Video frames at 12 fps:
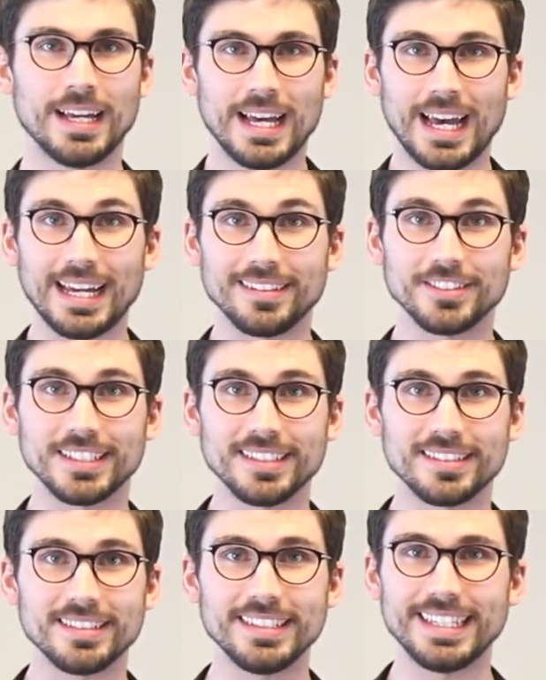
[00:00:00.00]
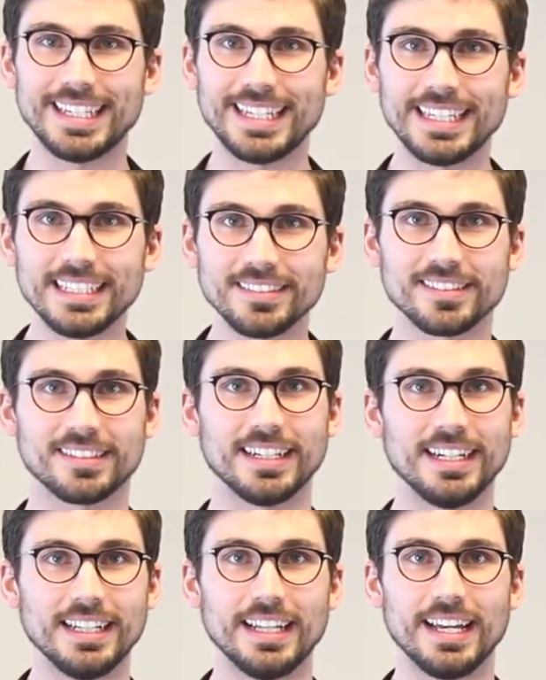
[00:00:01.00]
As you can see, each
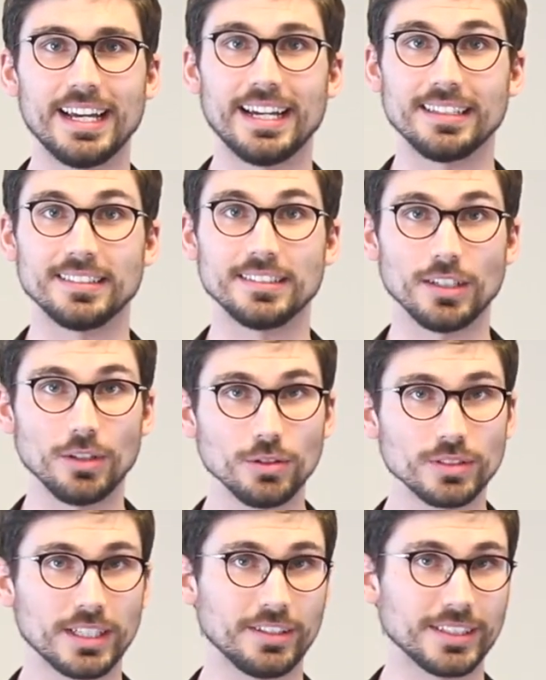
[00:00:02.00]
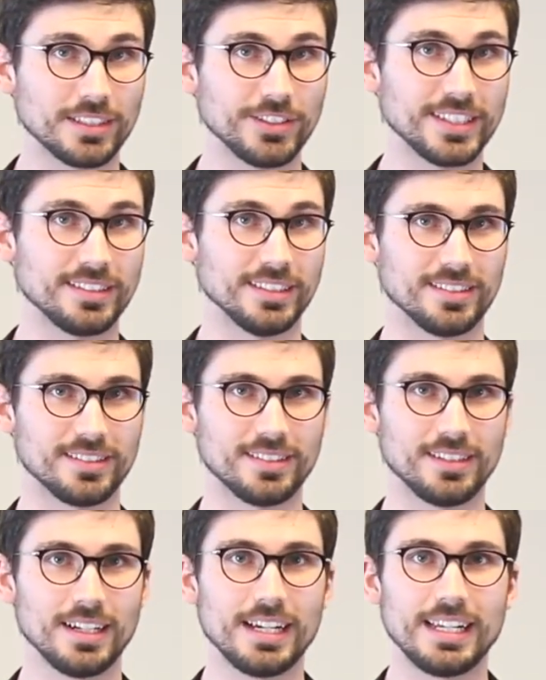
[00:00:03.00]
style has its own characteristics.
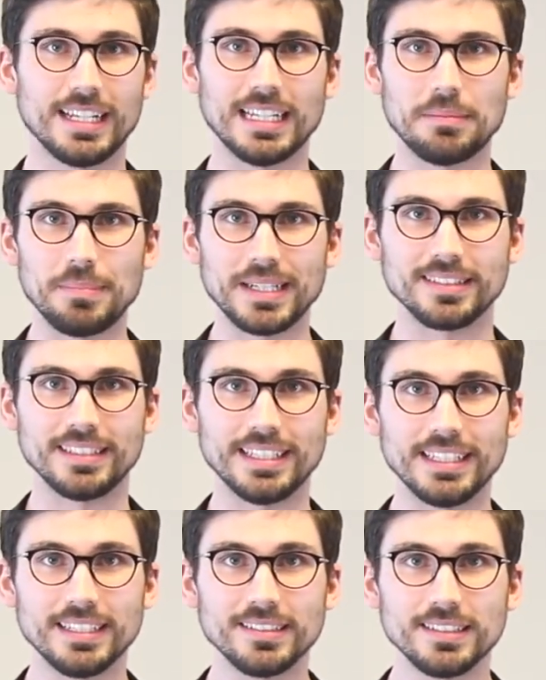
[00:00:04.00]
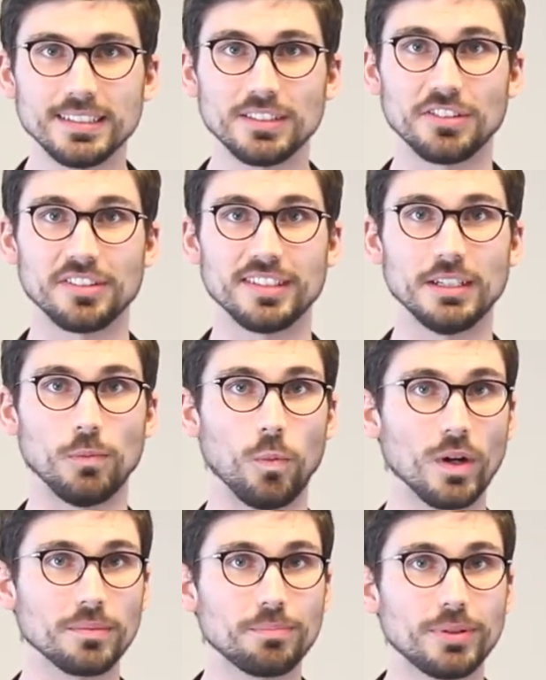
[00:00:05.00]
It makes it easy to see
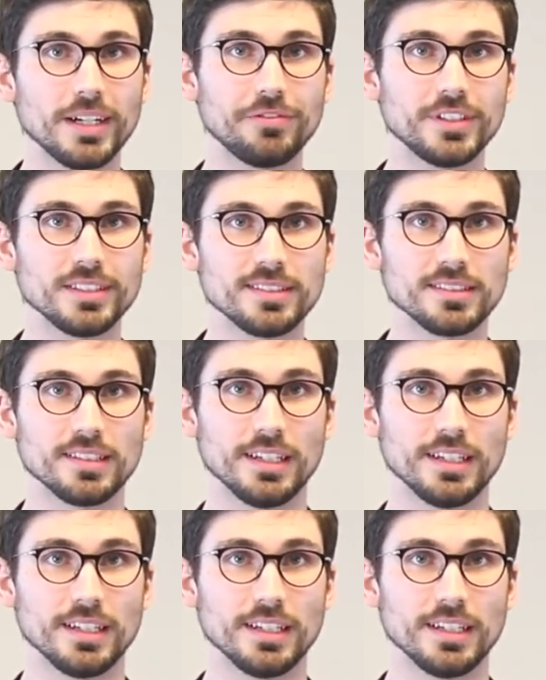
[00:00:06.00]
what preferences